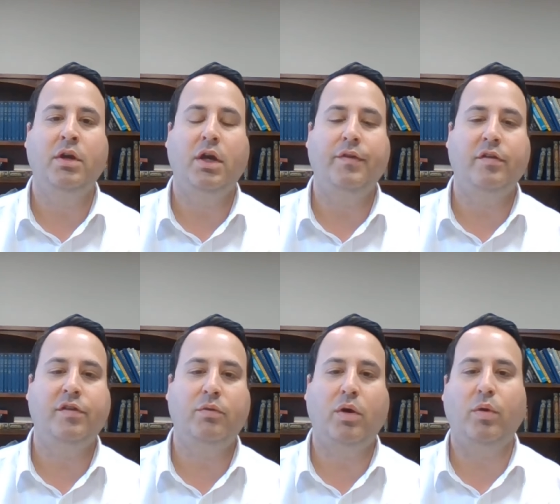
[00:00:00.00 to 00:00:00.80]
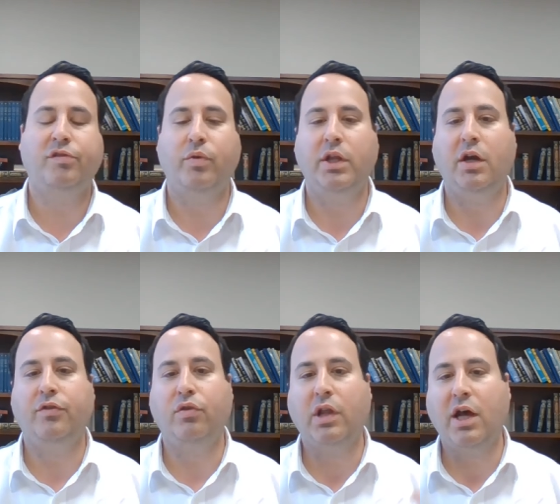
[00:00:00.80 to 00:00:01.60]
and they said, well, what's really
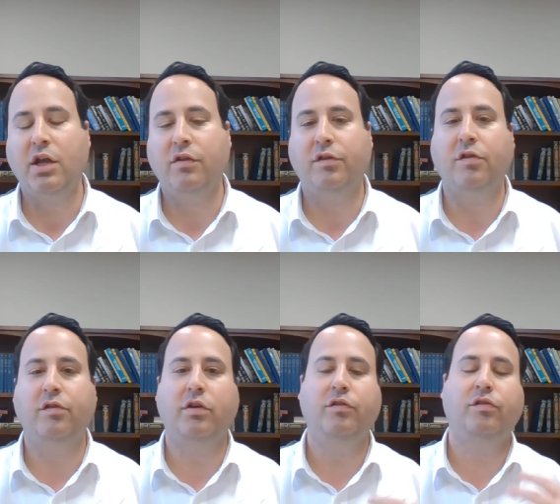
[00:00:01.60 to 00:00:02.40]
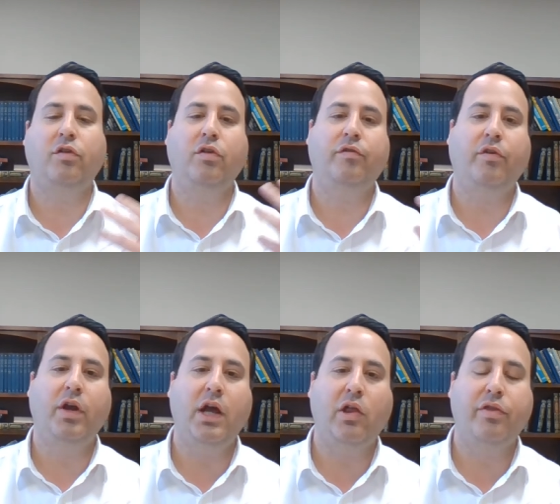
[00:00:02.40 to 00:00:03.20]
underlying this is a concern for
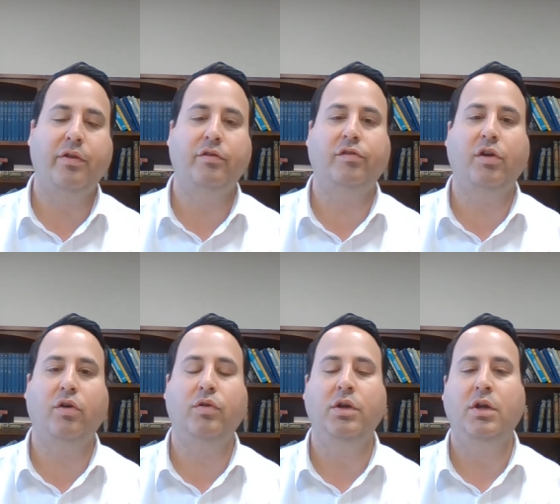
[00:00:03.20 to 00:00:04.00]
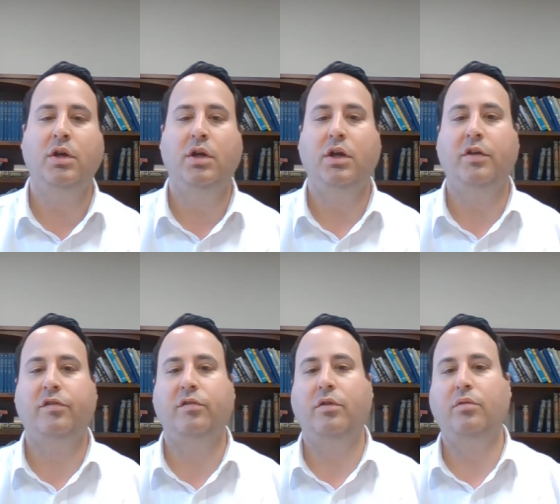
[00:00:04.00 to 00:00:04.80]
health, and so
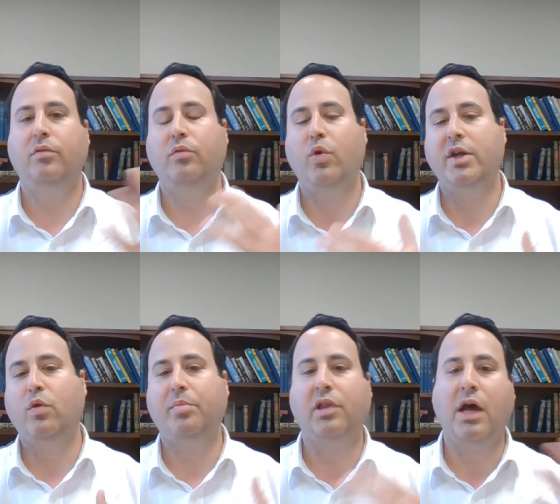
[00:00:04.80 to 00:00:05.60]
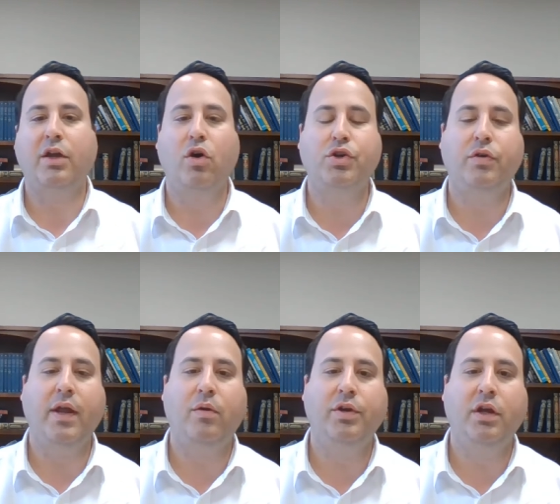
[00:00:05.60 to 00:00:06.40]
it's the way to apply kosher
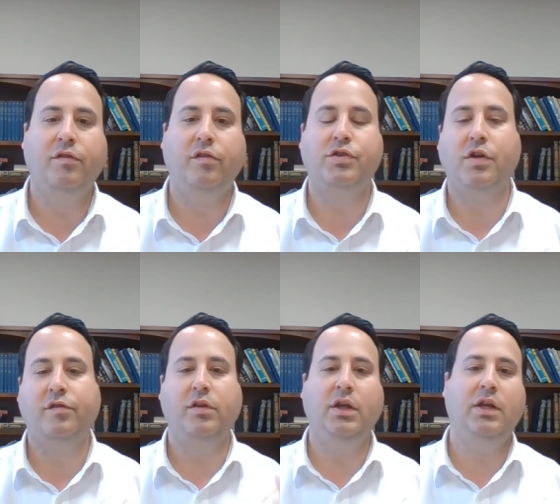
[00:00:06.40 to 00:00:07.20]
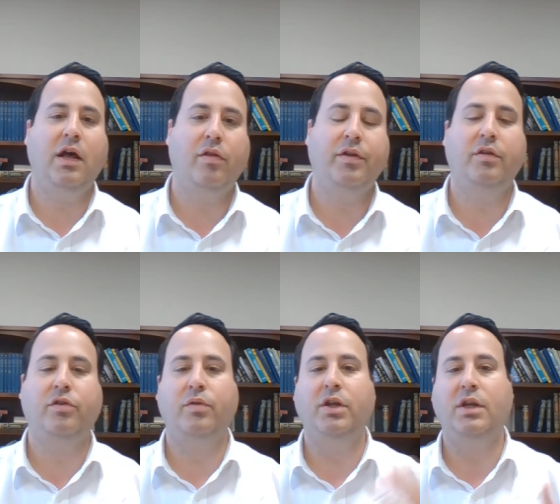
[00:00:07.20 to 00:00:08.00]
nowadays is just eat healthy and
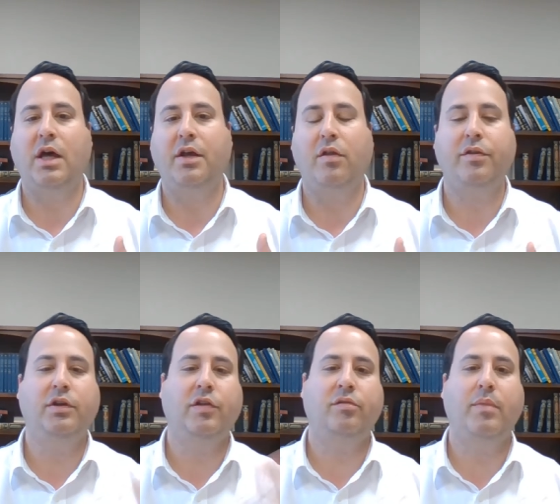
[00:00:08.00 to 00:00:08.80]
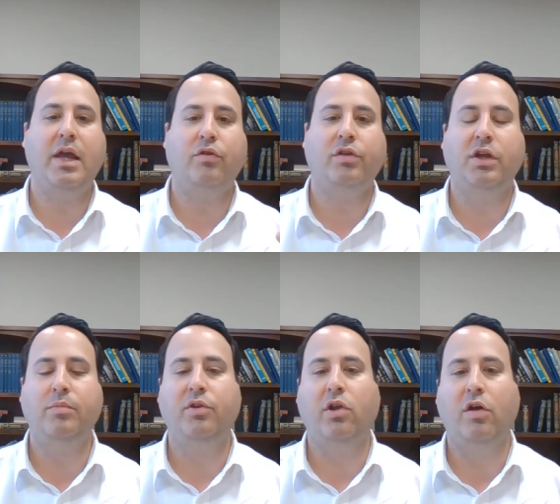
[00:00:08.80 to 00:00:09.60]
don't eat not healthy. It doesn't matter to
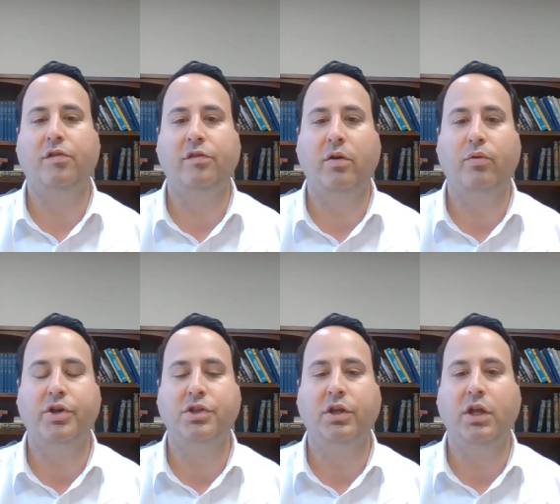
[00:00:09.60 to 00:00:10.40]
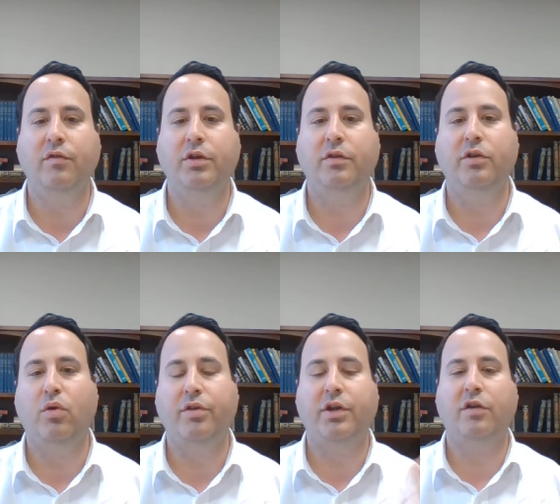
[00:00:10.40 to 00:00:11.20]
keep the laws as they were originally given. And the
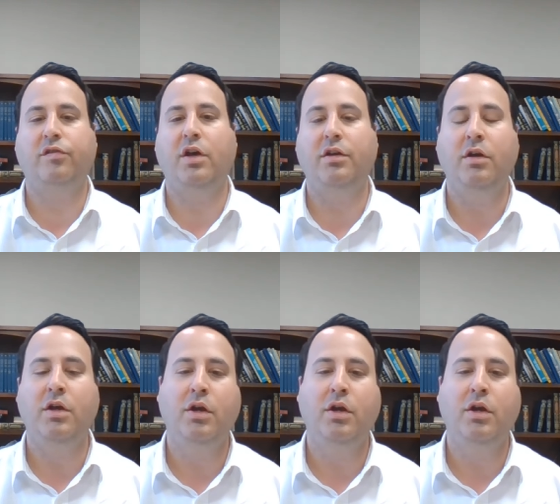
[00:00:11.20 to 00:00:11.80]
Orthodox said,